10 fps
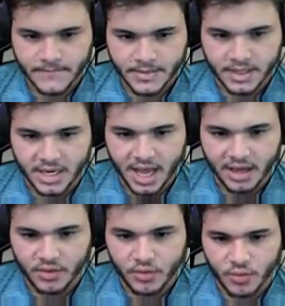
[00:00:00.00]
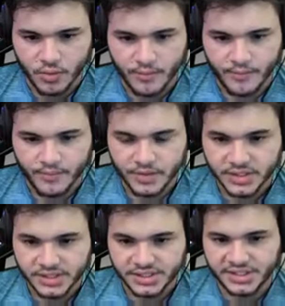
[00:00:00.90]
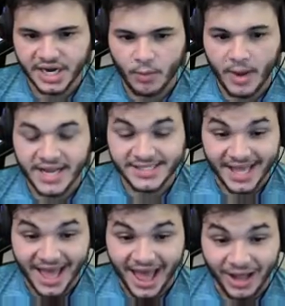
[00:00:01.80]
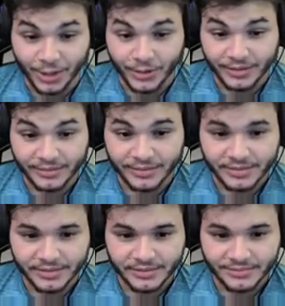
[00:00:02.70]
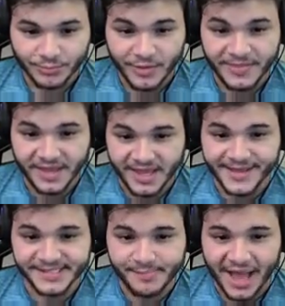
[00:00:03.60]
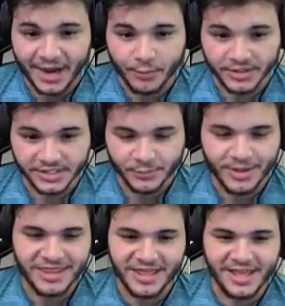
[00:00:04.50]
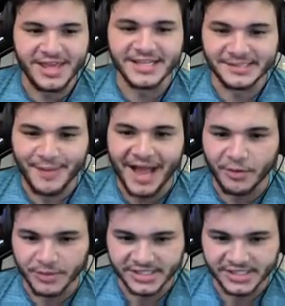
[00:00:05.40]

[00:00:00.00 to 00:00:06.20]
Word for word: Not cool. Stairway to Hell. With the E is backwards. With the E is backwards.